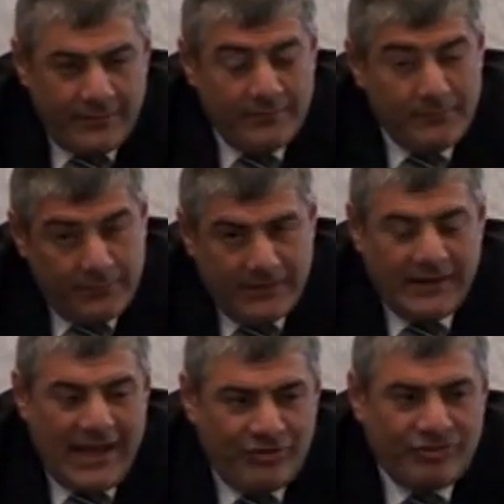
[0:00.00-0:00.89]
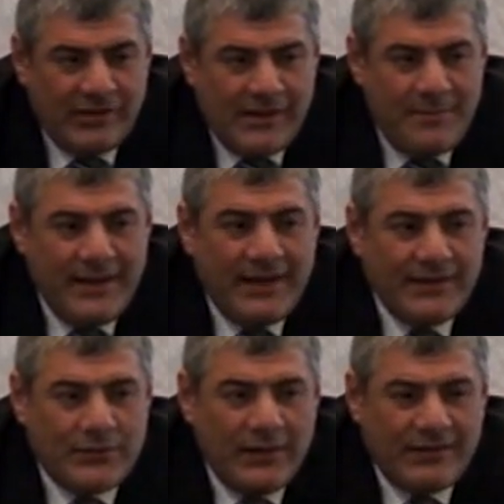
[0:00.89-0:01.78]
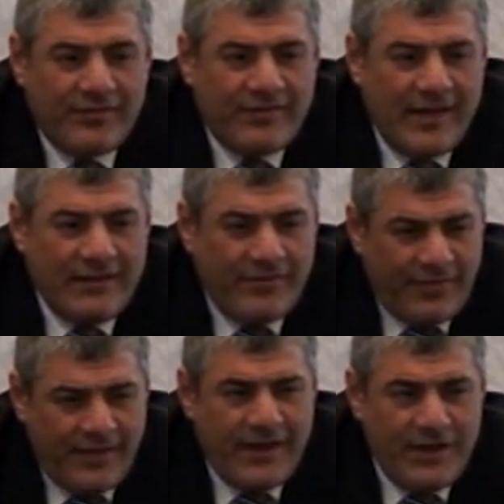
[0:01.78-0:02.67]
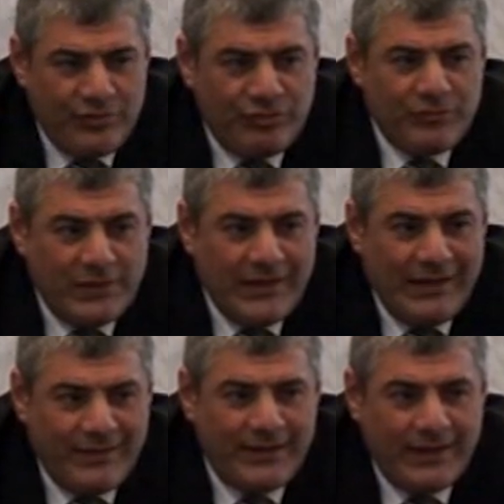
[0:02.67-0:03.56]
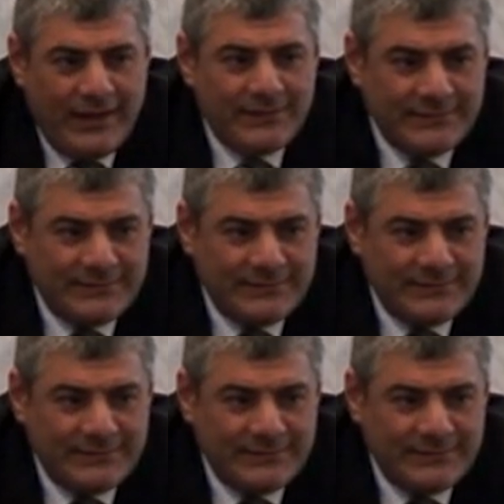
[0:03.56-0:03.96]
the age that they begin to understand. Three usually. Three. They